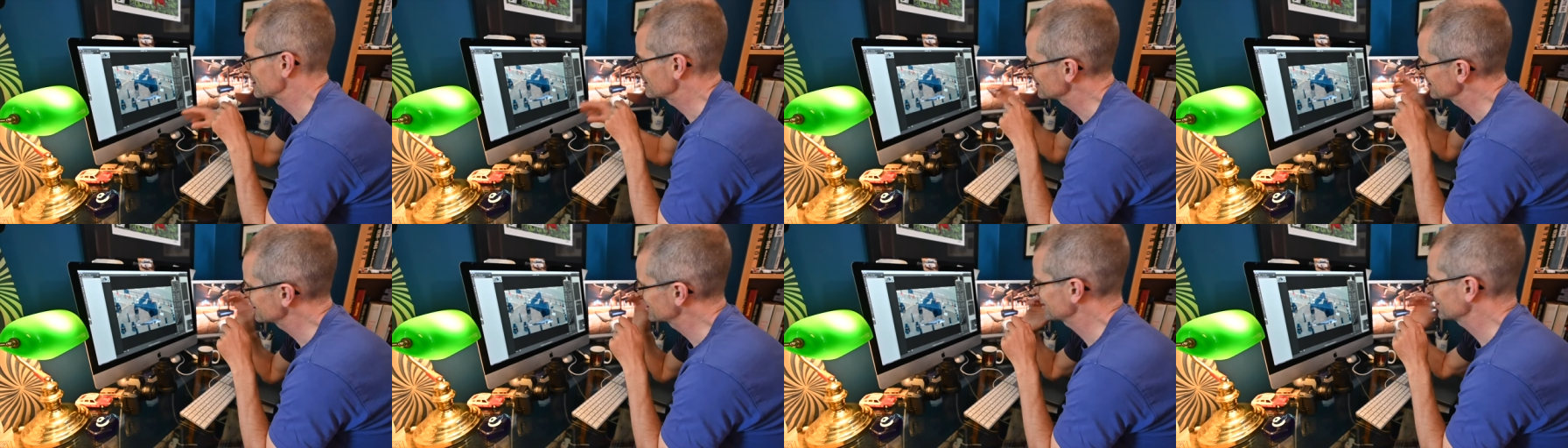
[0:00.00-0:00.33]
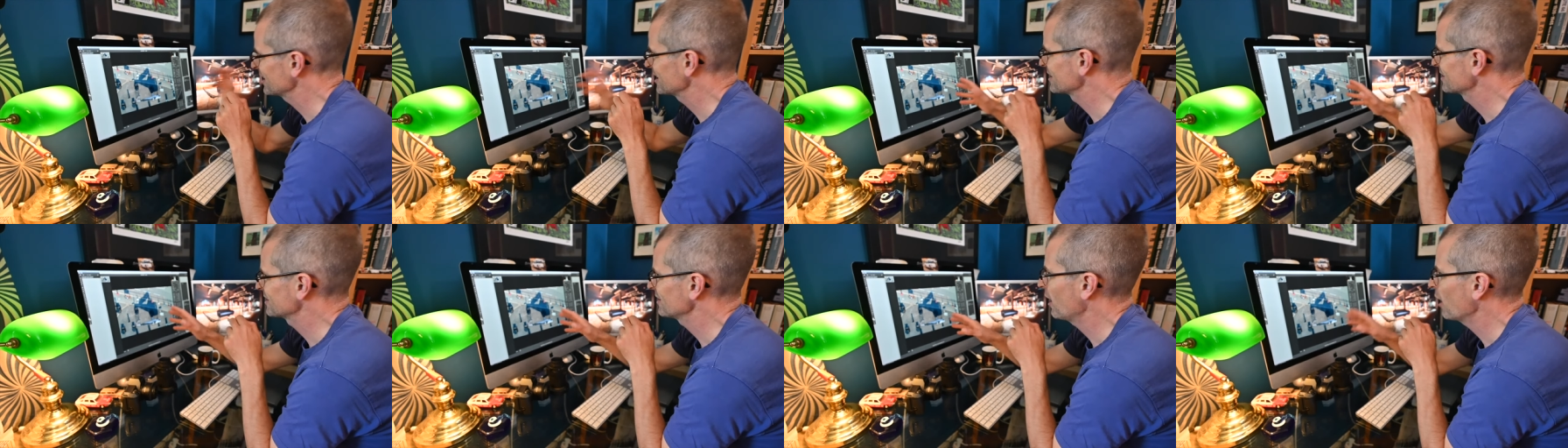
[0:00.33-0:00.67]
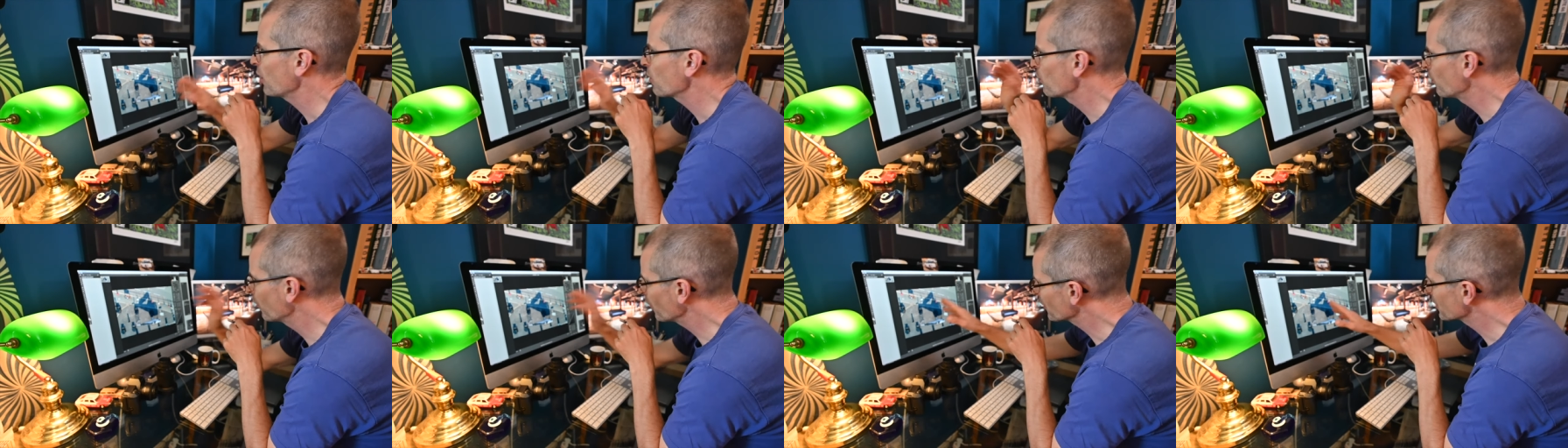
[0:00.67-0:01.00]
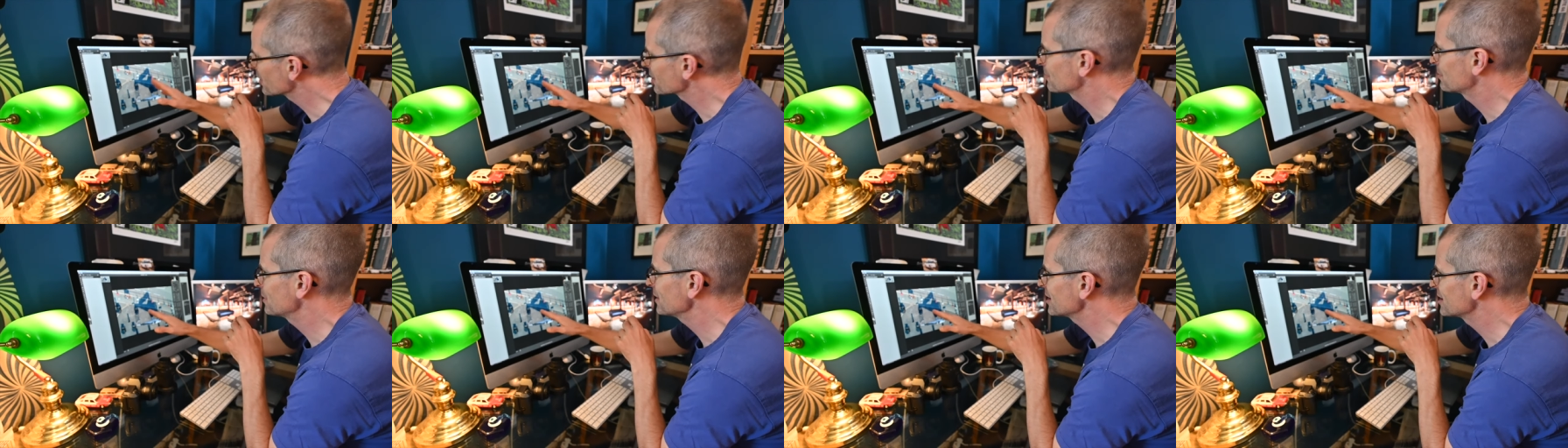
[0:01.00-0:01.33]
In this case, I want
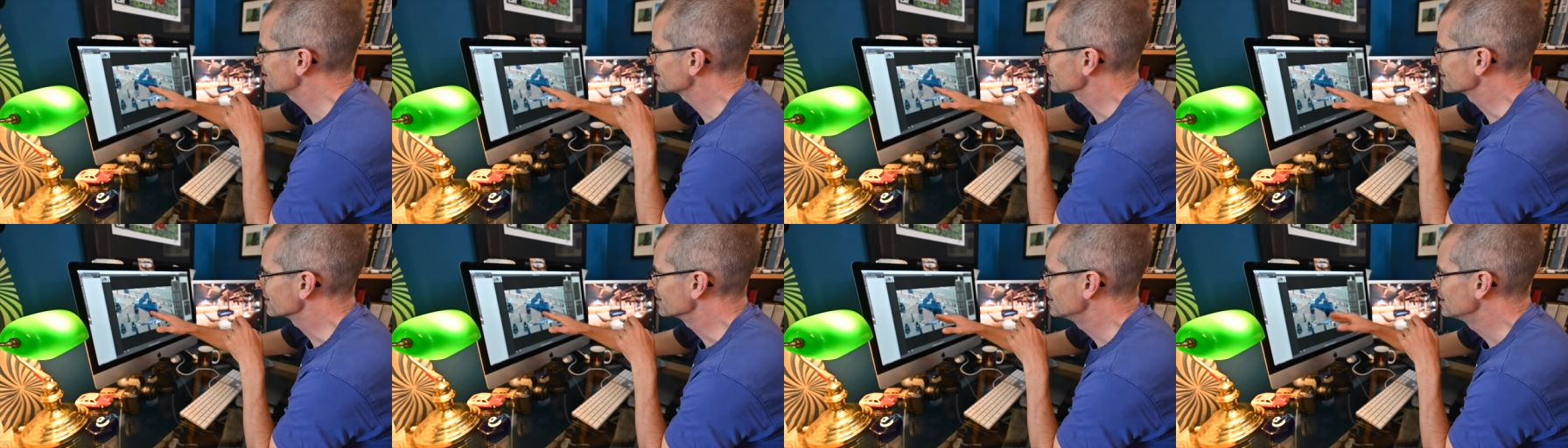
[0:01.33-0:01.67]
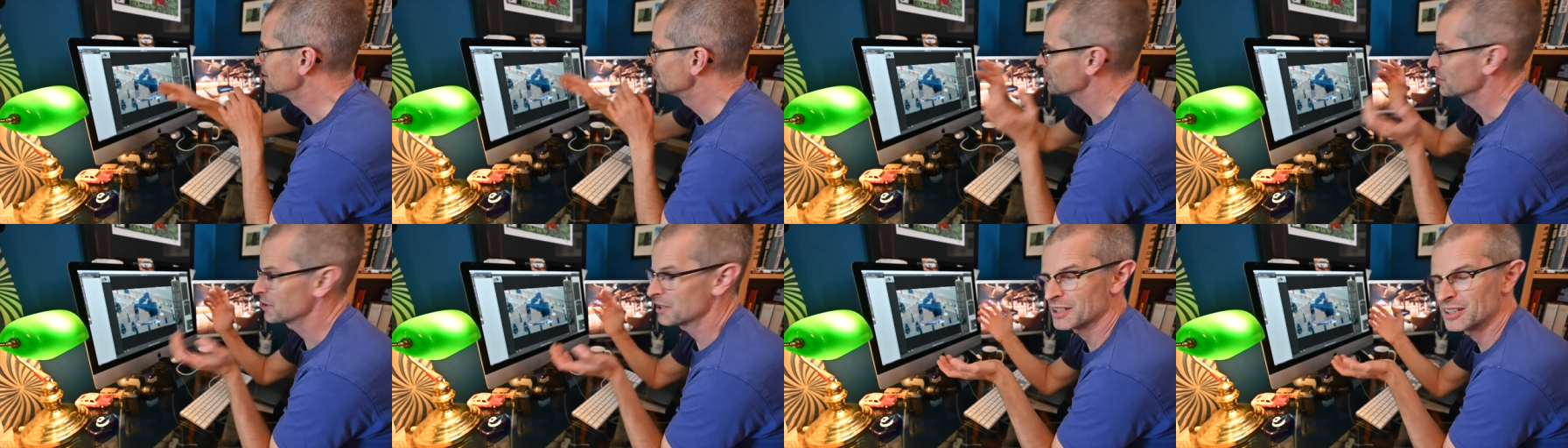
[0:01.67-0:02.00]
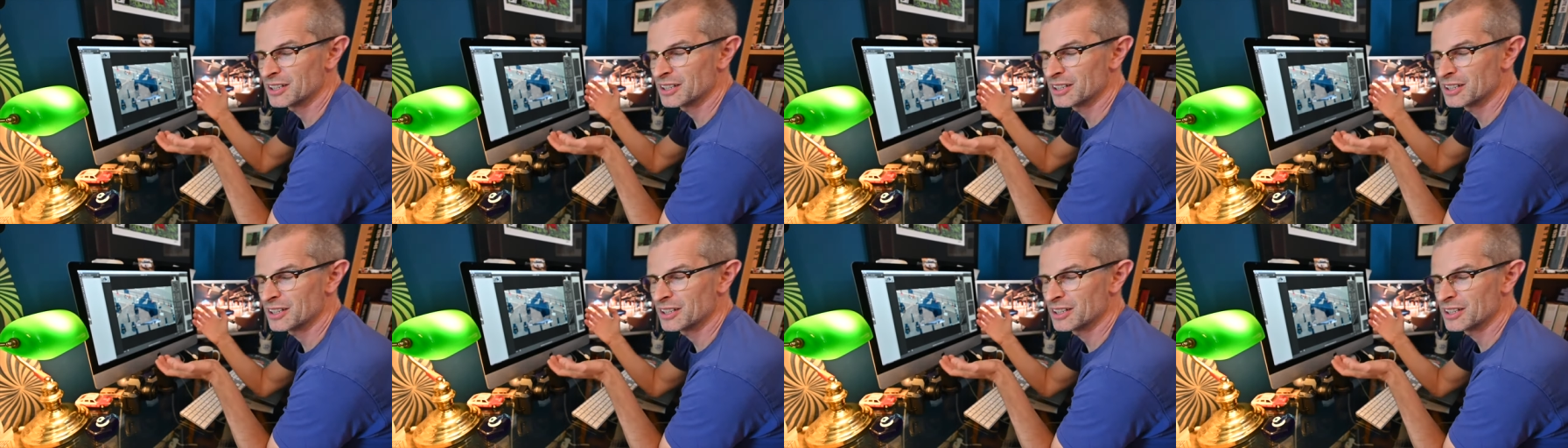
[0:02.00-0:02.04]
this picture, but I